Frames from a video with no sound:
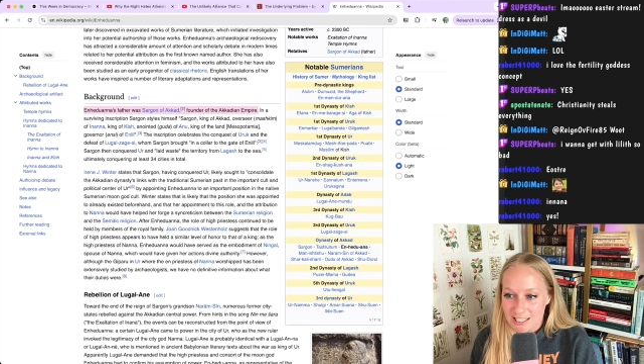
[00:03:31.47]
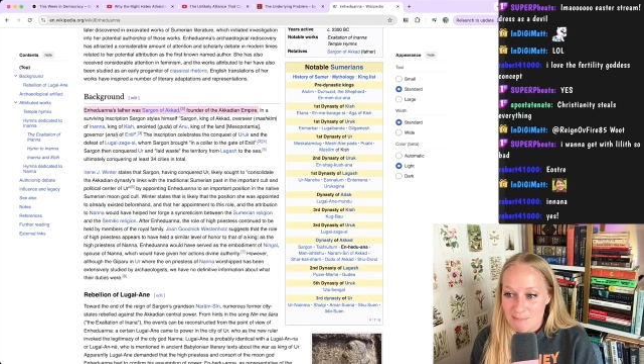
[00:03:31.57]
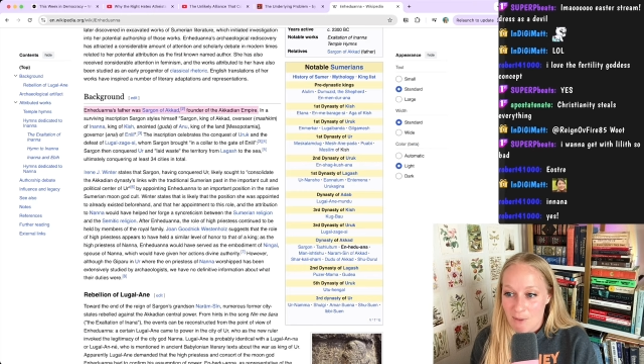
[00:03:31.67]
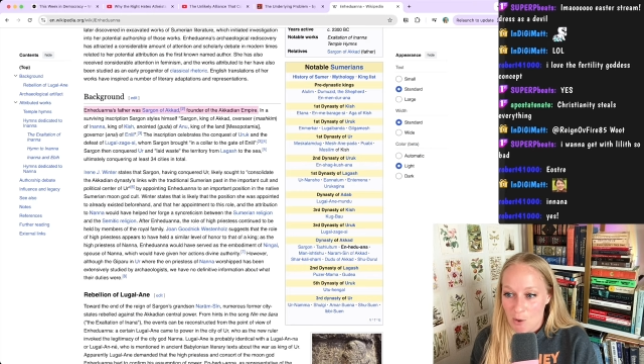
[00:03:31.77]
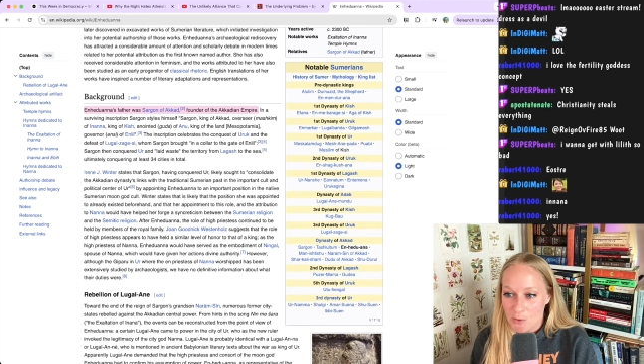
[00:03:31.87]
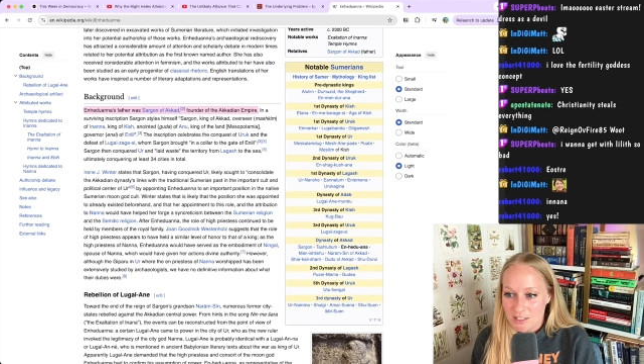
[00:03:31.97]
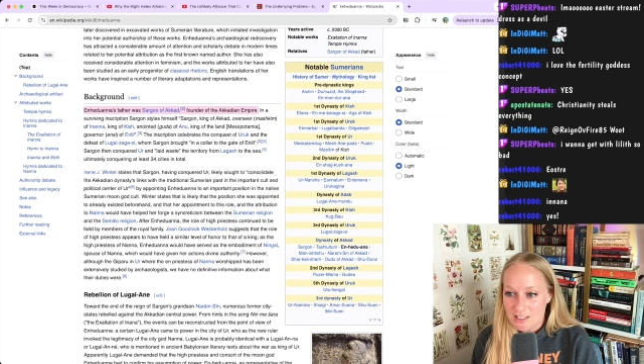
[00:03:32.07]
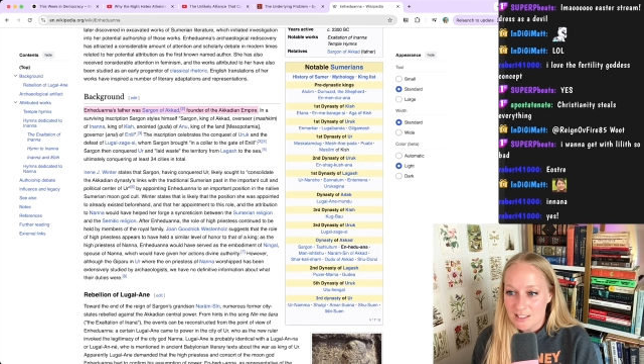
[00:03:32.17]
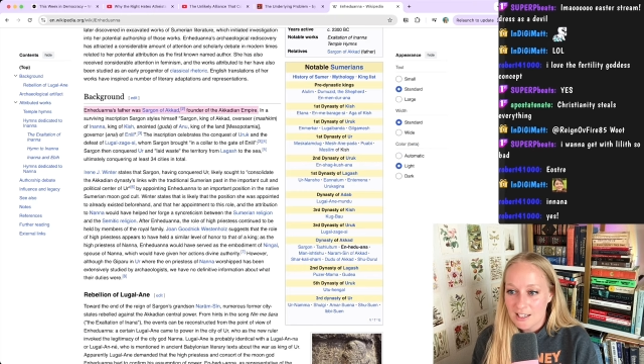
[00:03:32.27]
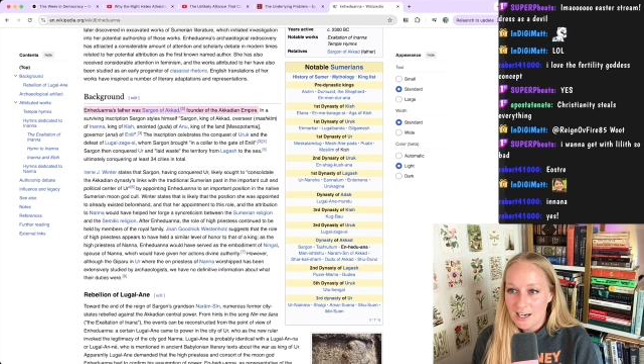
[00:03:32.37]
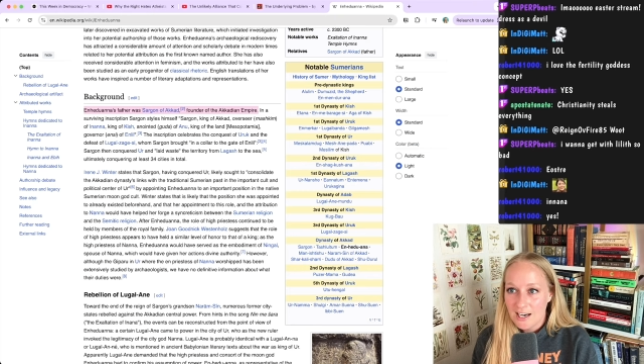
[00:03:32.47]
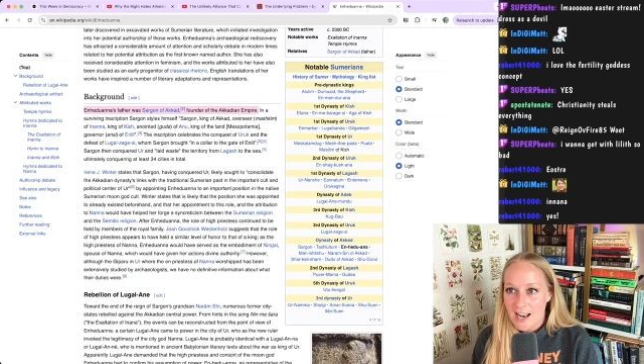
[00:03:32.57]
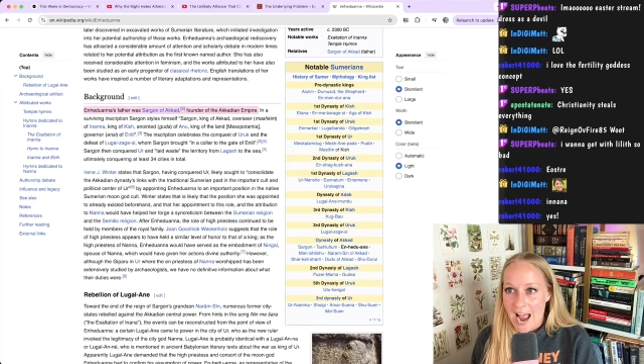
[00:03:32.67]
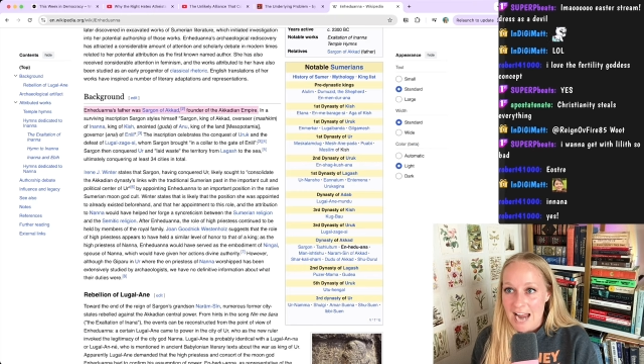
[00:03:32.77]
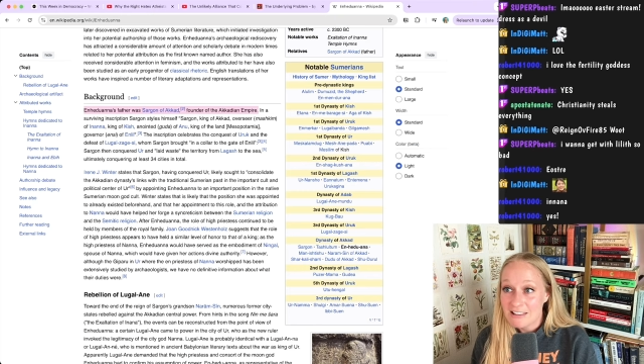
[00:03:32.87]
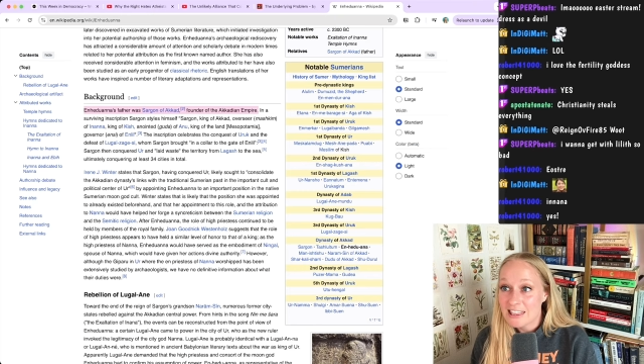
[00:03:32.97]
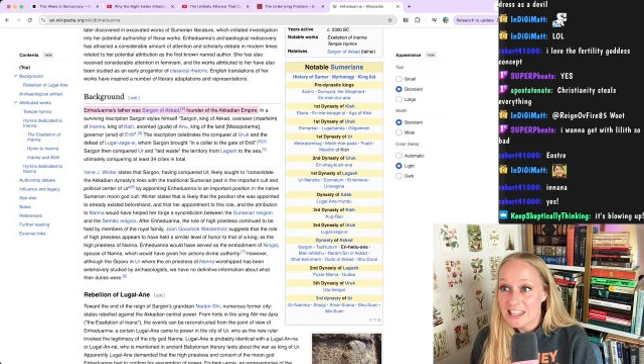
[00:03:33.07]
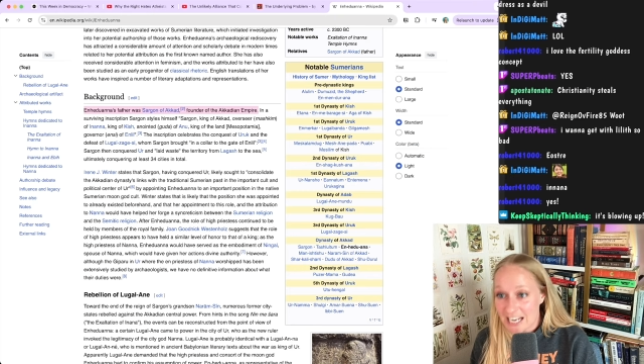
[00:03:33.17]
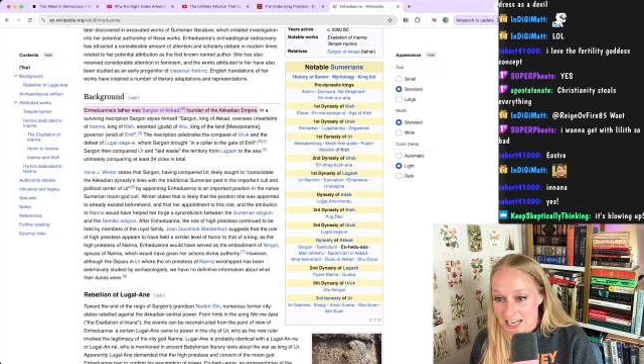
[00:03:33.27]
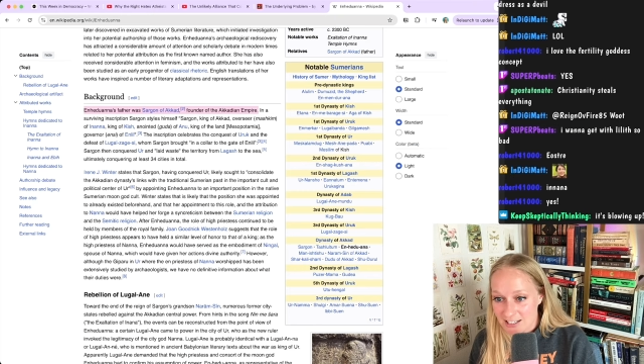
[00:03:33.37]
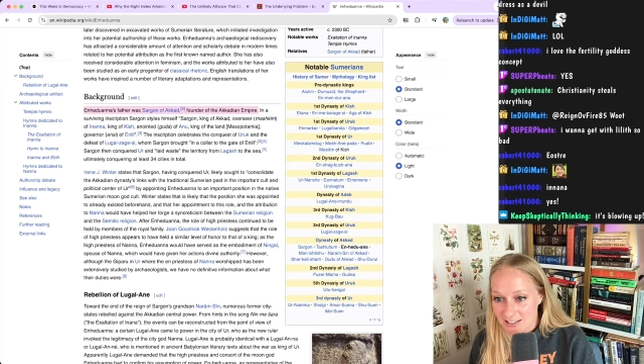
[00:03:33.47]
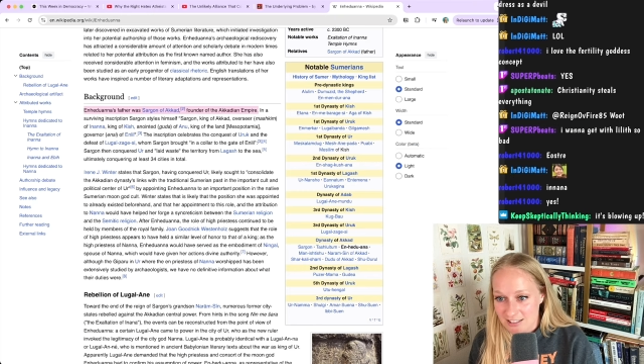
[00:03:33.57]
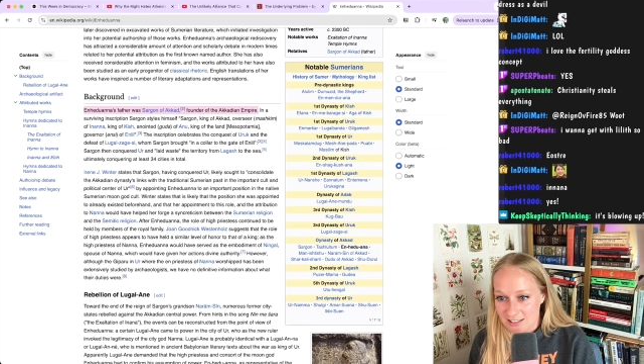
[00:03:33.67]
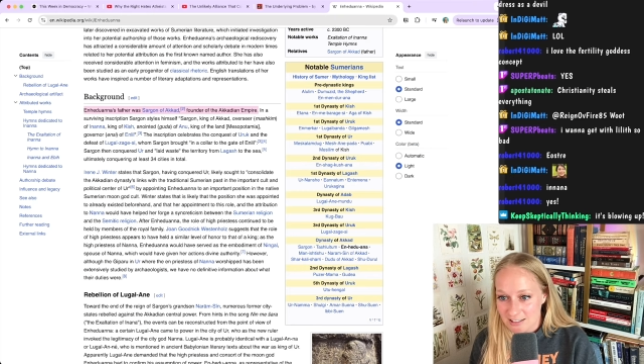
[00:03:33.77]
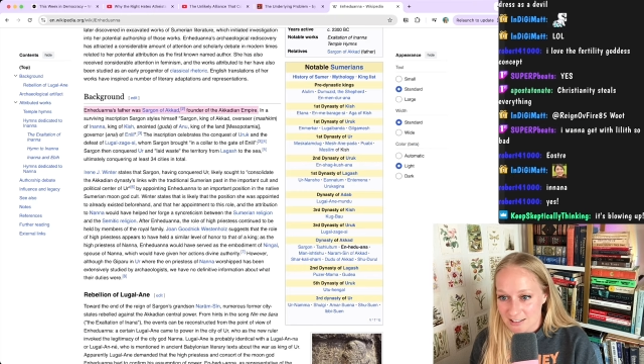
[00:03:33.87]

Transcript: emotes and things